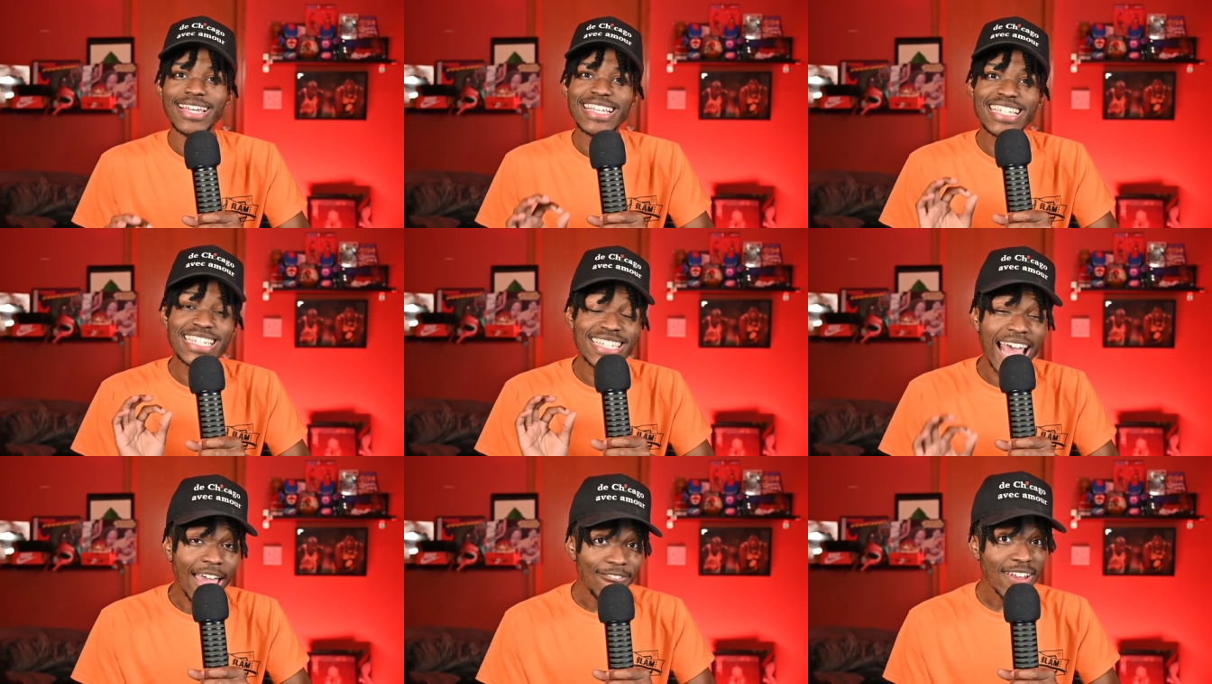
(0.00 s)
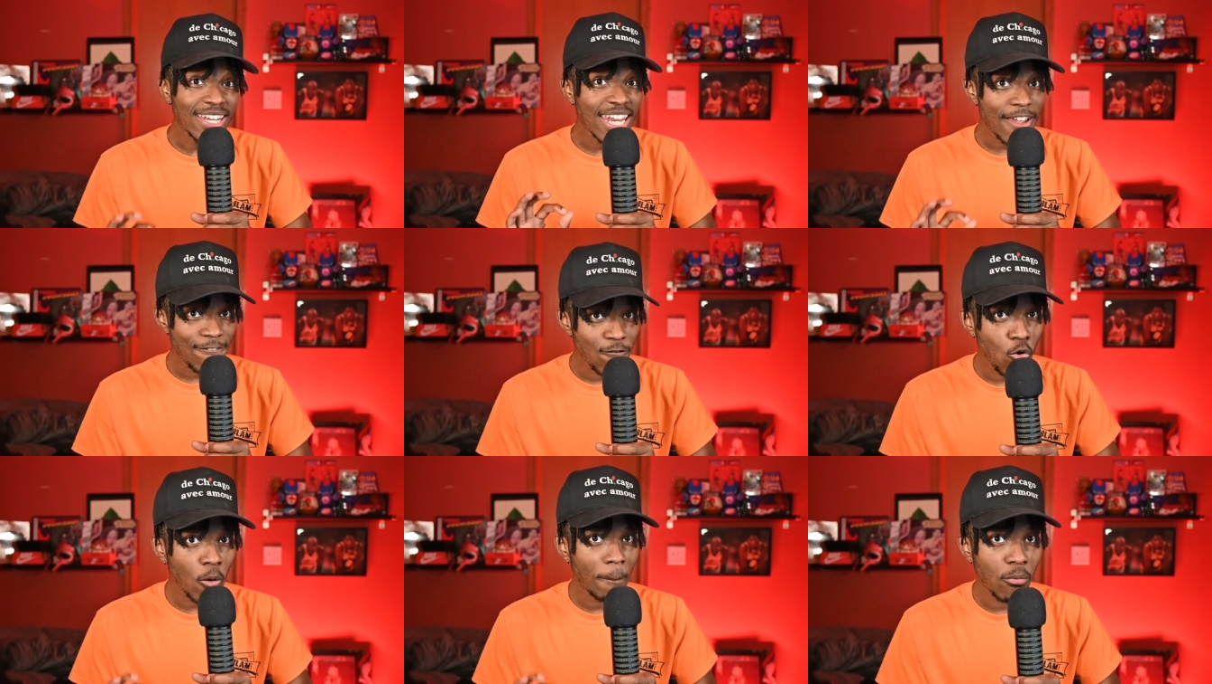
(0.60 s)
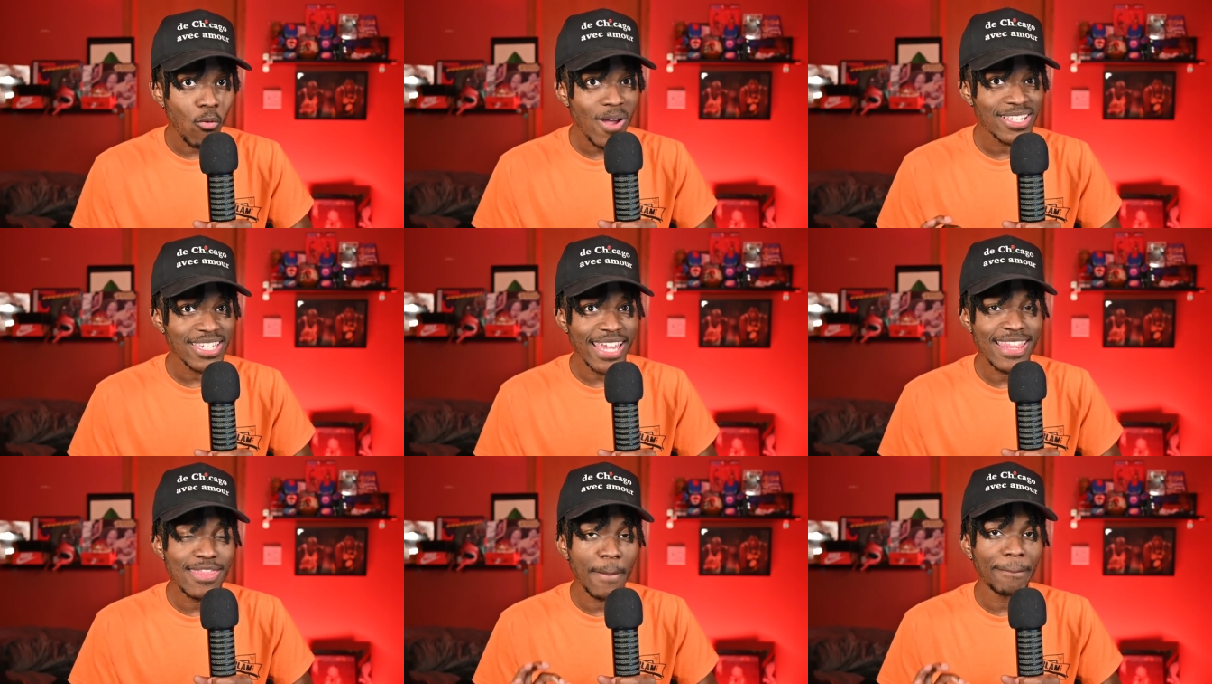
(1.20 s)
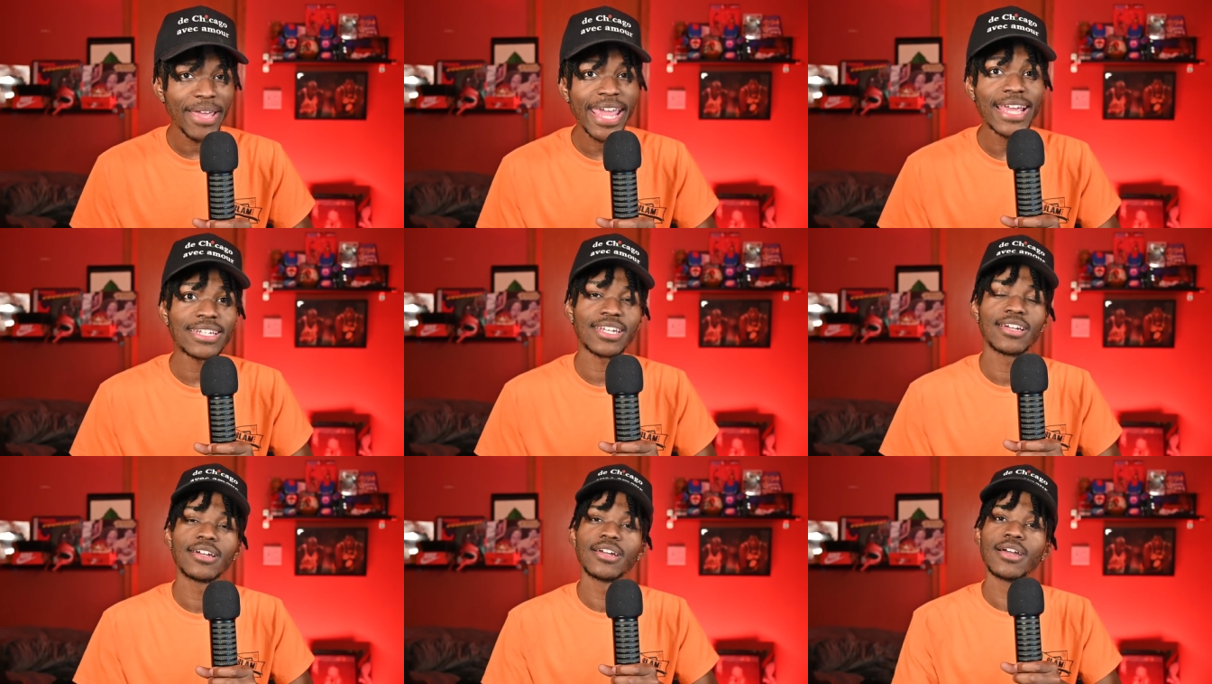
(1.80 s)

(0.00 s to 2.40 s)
74 points in the paint.